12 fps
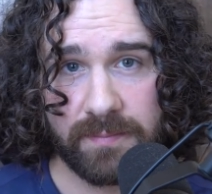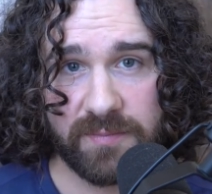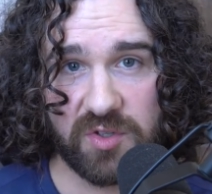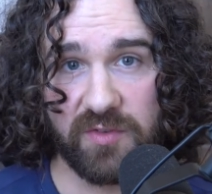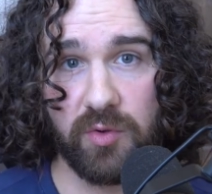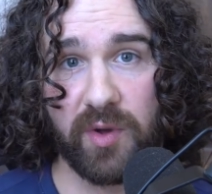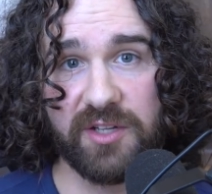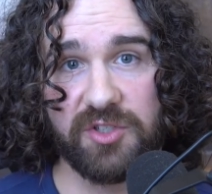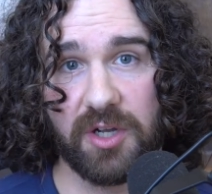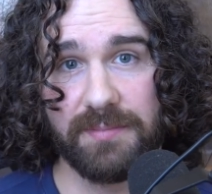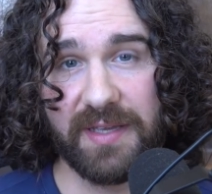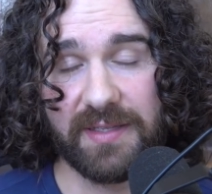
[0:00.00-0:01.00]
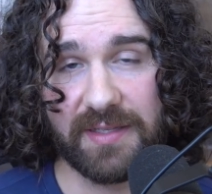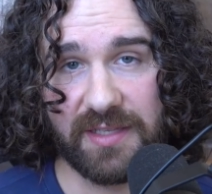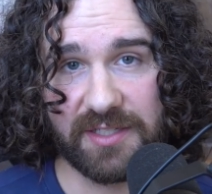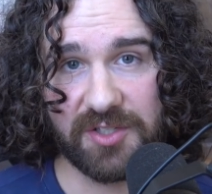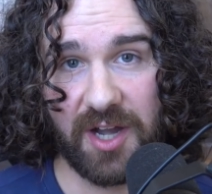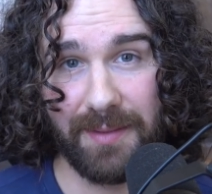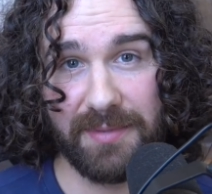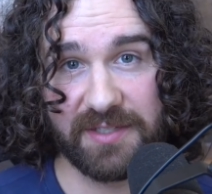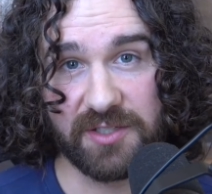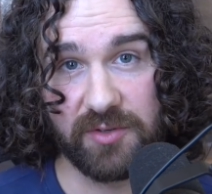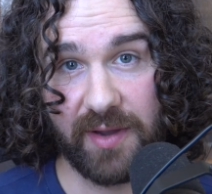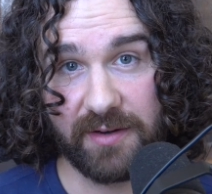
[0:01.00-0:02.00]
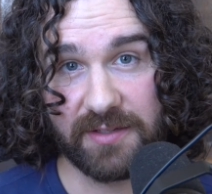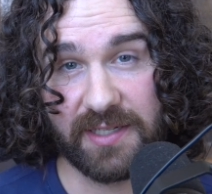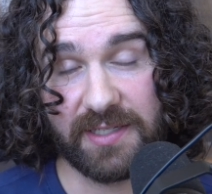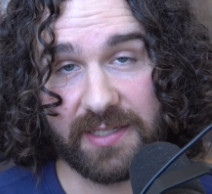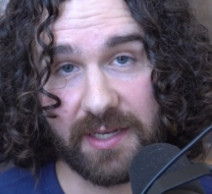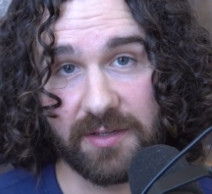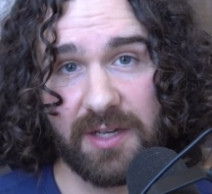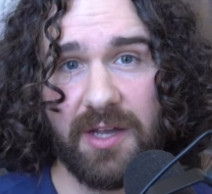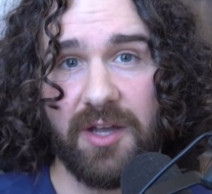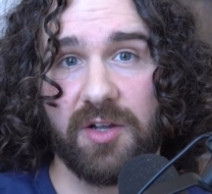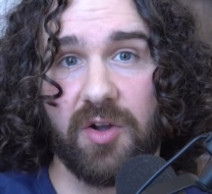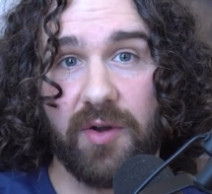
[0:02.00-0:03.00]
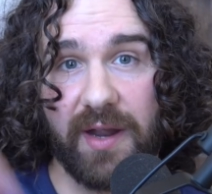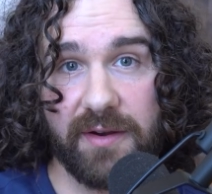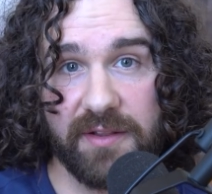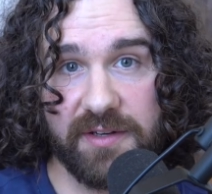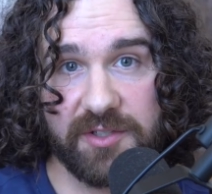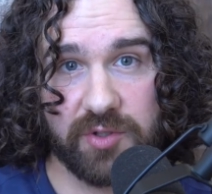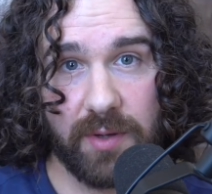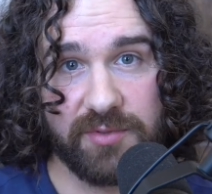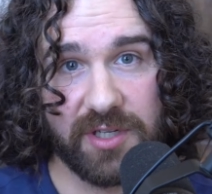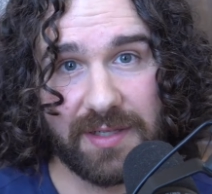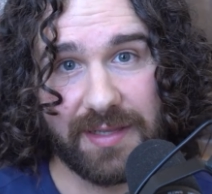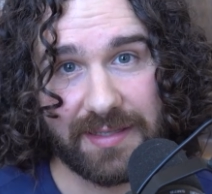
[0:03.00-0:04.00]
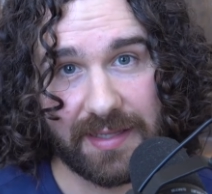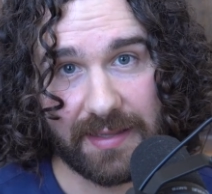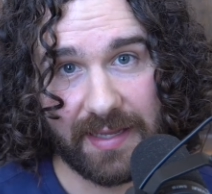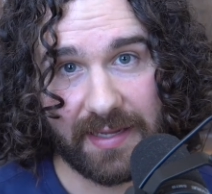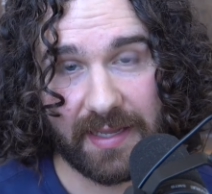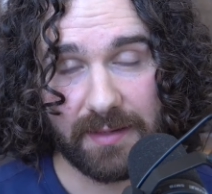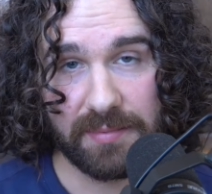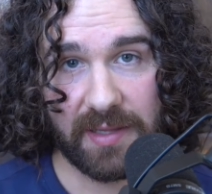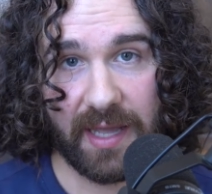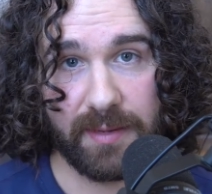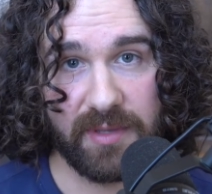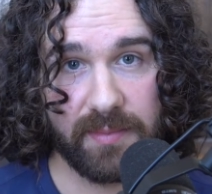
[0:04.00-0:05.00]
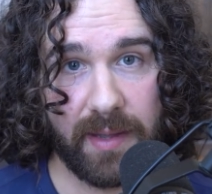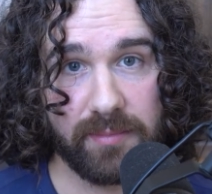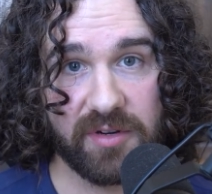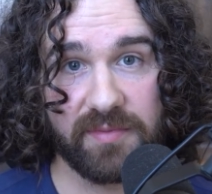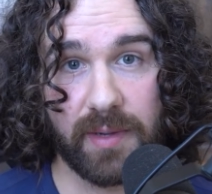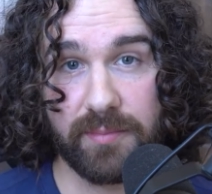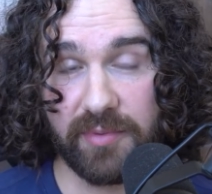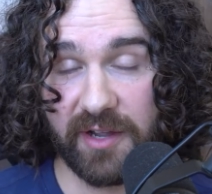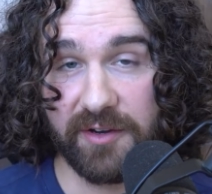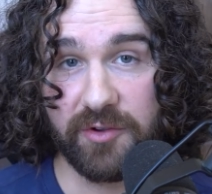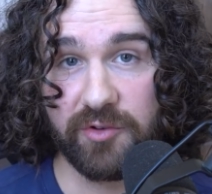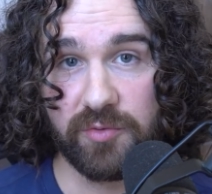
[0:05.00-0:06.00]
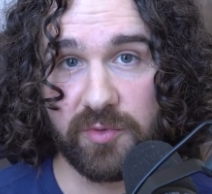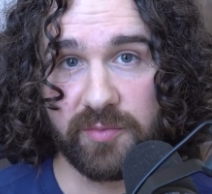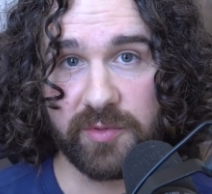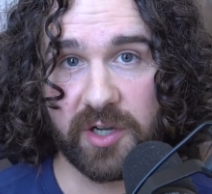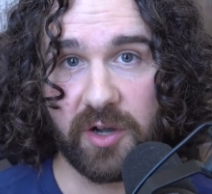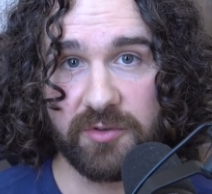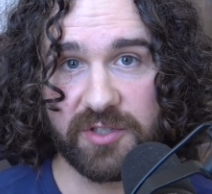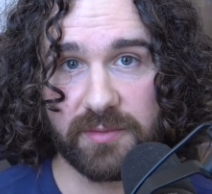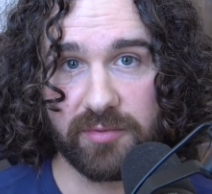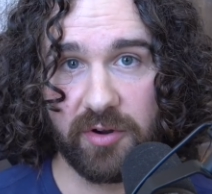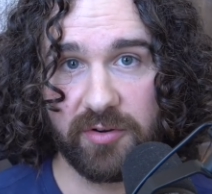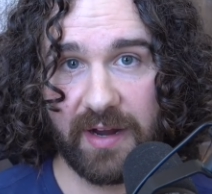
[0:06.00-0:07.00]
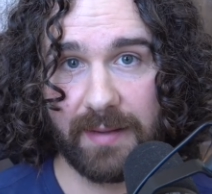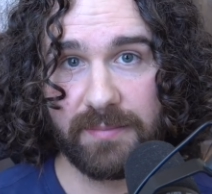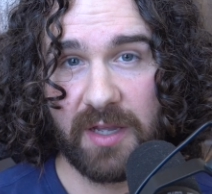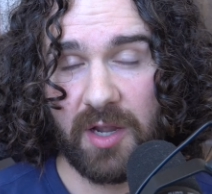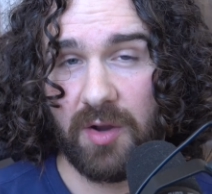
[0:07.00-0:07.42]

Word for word: So if you wanna jump into these topics in greater detail, go down to the description, click the link, and apply to be a member of my brand new group movement coaching program.